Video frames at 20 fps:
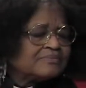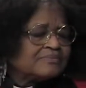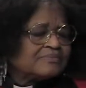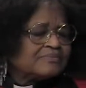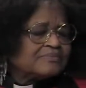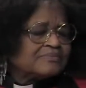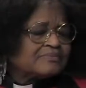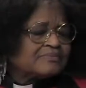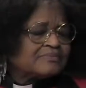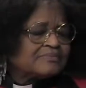
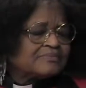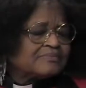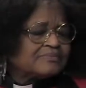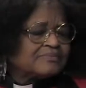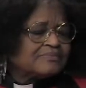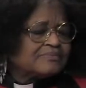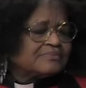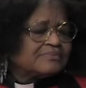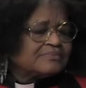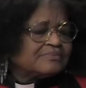
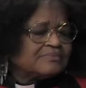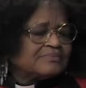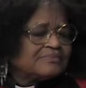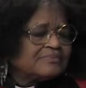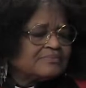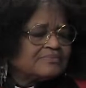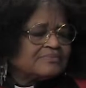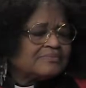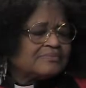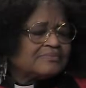
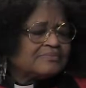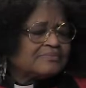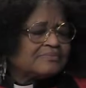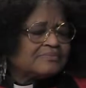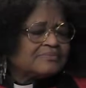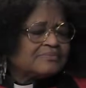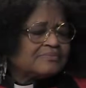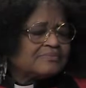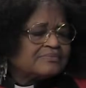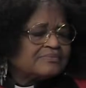
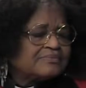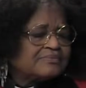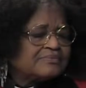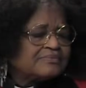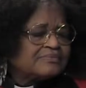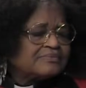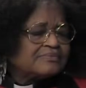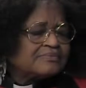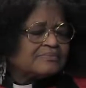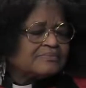
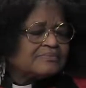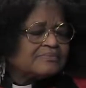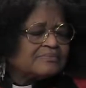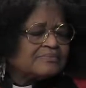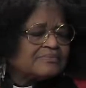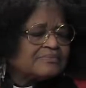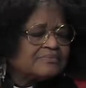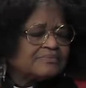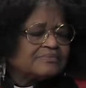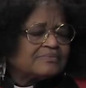
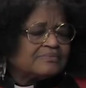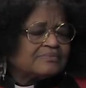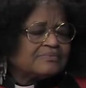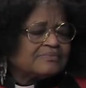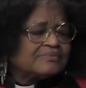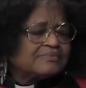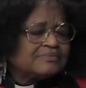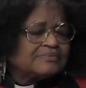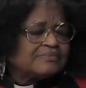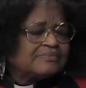
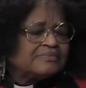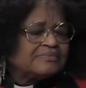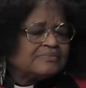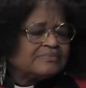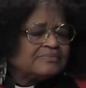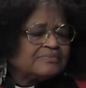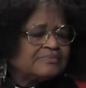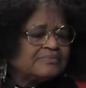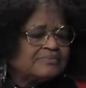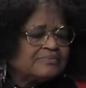
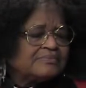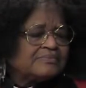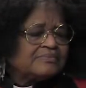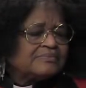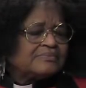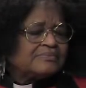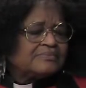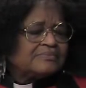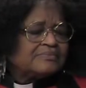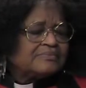
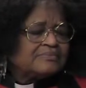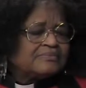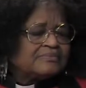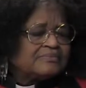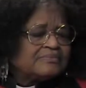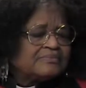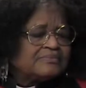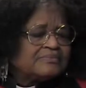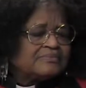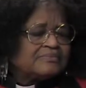
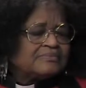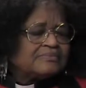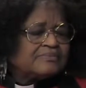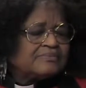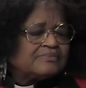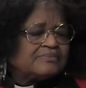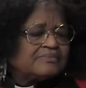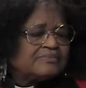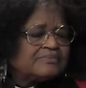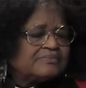
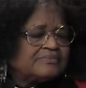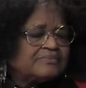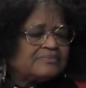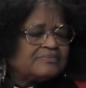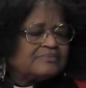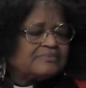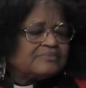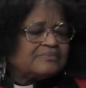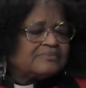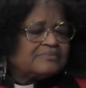
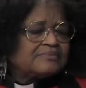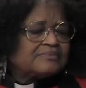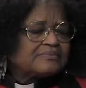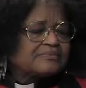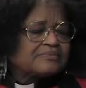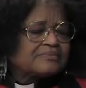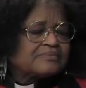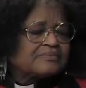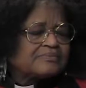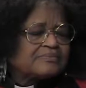
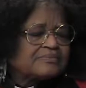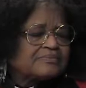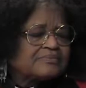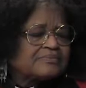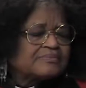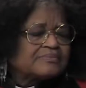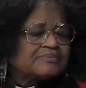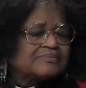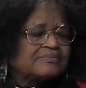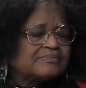
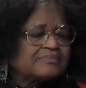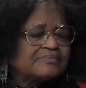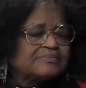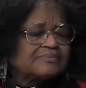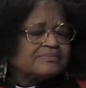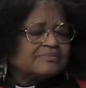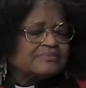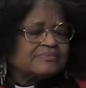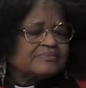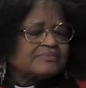
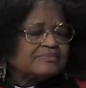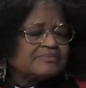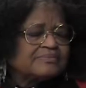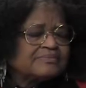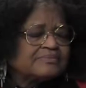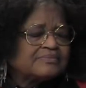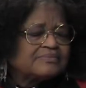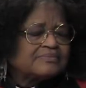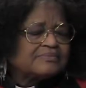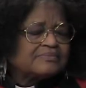(silent)